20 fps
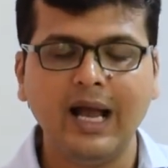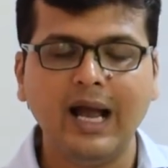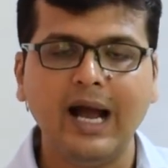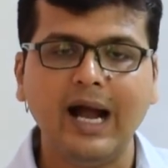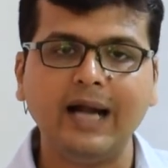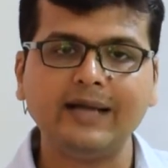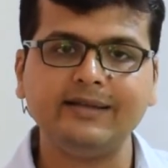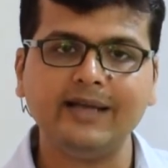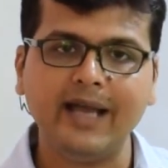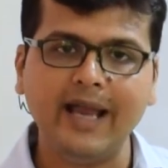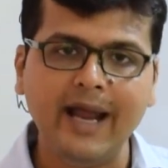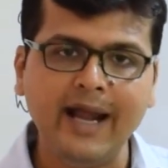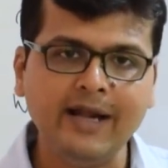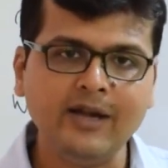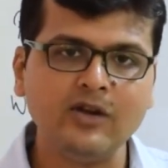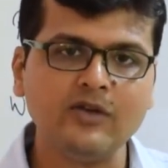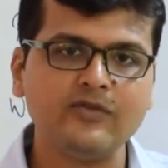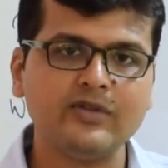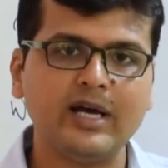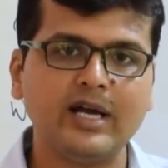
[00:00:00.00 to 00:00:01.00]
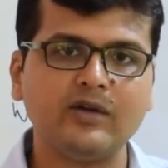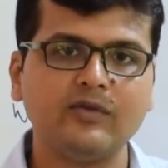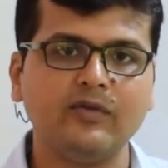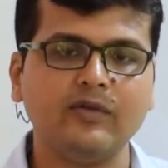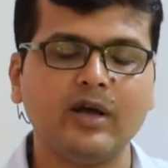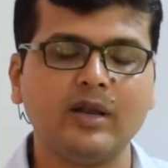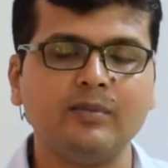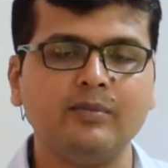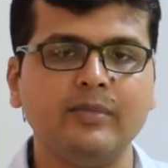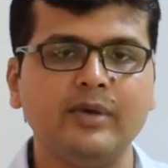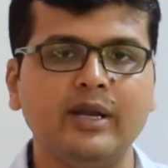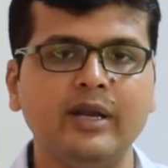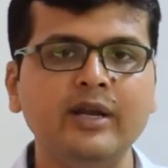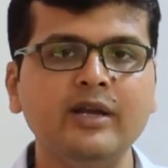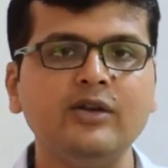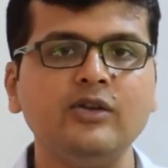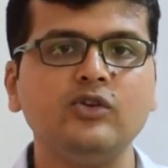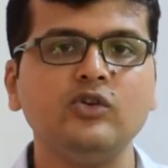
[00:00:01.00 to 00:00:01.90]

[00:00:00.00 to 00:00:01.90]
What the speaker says: At the end of that 1 minute,